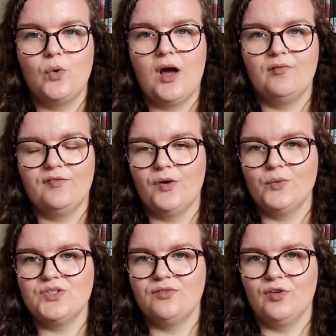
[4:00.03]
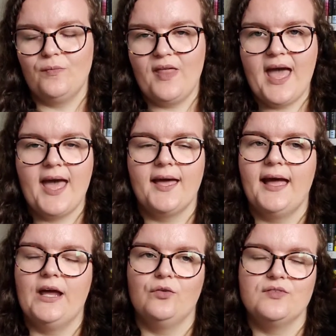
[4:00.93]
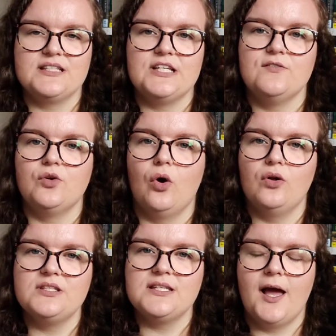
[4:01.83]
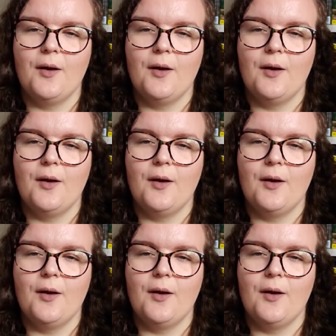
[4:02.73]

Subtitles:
unfolds from there. And obviously you've got